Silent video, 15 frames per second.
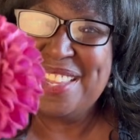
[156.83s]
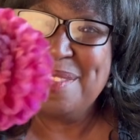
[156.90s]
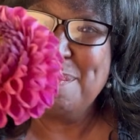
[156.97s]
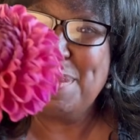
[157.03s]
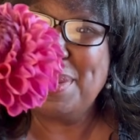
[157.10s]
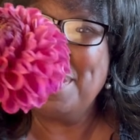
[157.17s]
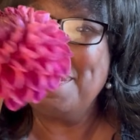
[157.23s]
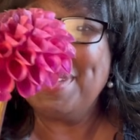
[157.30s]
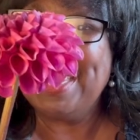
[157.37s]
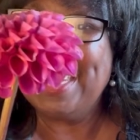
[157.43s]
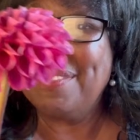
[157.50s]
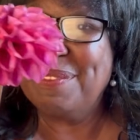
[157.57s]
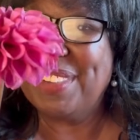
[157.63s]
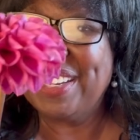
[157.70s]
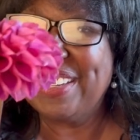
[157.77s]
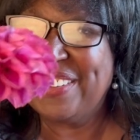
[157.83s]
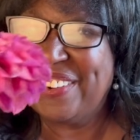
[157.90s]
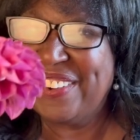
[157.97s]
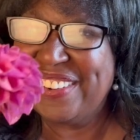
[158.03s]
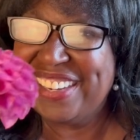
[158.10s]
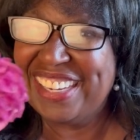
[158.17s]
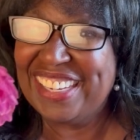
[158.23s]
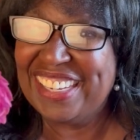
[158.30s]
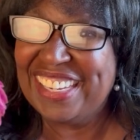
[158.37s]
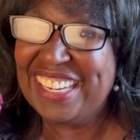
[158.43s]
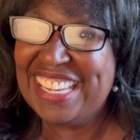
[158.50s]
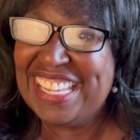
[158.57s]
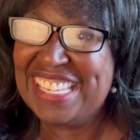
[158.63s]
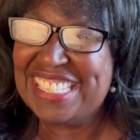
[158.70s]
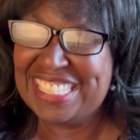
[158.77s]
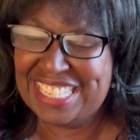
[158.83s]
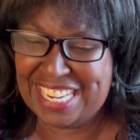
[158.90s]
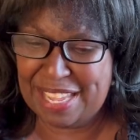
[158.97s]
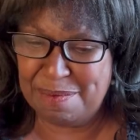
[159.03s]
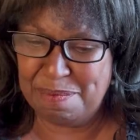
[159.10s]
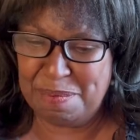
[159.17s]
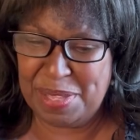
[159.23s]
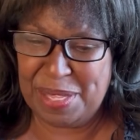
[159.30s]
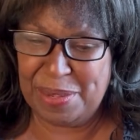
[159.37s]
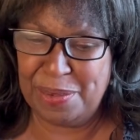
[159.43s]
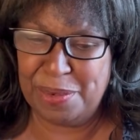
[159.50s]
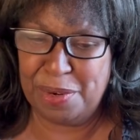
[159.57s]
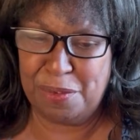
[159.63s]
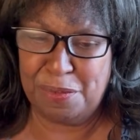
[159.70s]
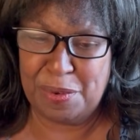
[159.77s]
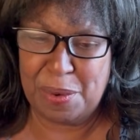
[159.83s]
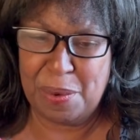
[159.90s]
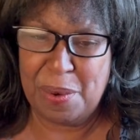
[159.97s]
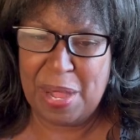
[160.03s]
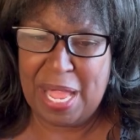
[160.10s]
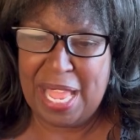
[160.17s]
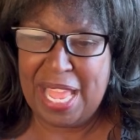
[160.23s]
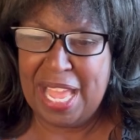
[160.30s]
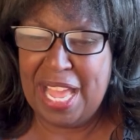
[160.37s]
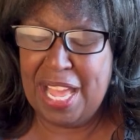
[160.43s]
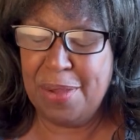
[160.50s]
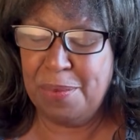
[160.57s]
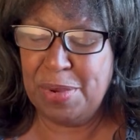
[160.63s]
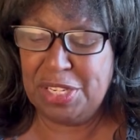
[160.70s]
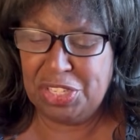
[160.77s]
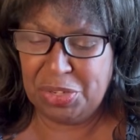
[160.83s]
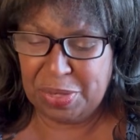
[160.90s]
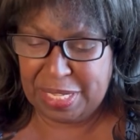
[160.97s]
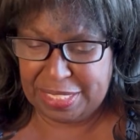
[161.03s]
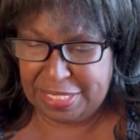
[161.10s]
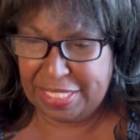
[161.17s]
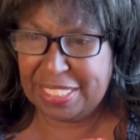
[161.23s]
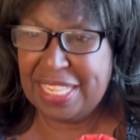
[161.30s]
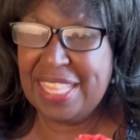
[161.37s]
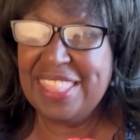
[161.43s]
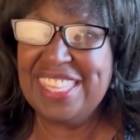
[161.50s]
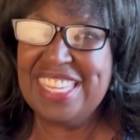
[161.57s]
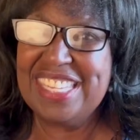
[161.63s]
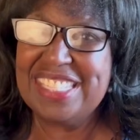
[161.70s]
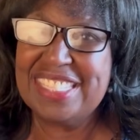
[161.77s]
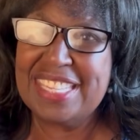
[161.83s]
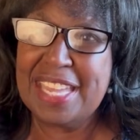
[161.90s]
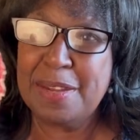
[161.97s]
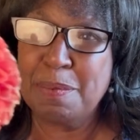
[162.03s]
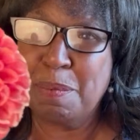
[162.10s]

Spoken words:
blooming in my garden. Isn't that beautiful? I wish you could see these in